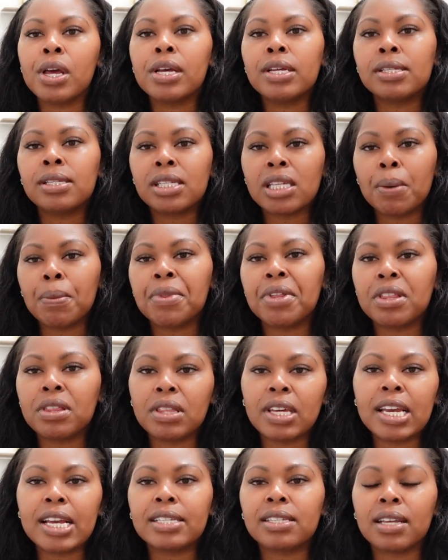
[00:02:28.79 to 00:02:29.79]
some of the
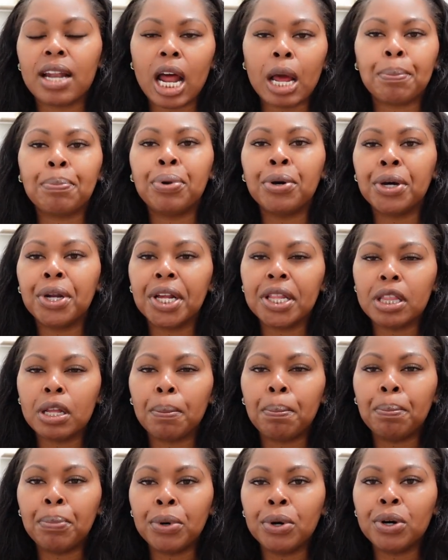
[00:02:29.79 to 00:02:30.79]
things that I put in the
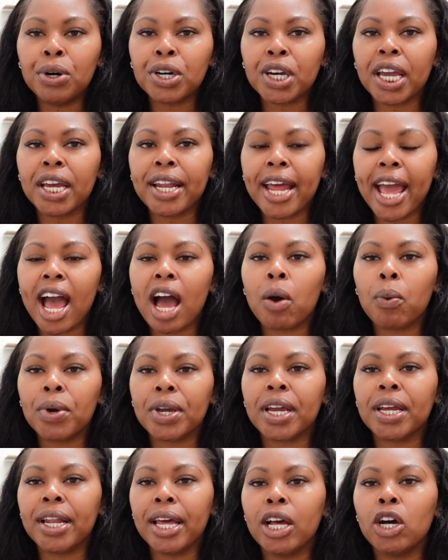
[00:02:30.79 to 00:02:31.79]
book and how we
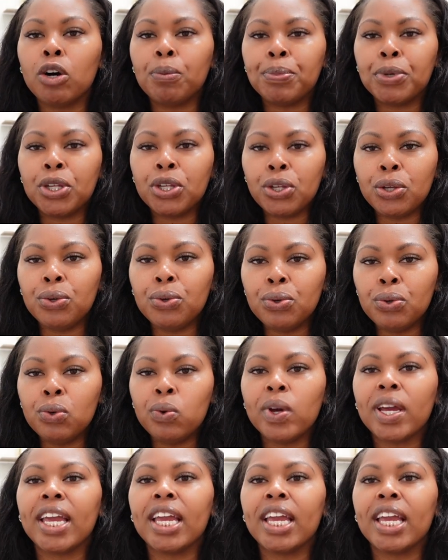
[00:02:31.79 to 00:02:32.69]
can help you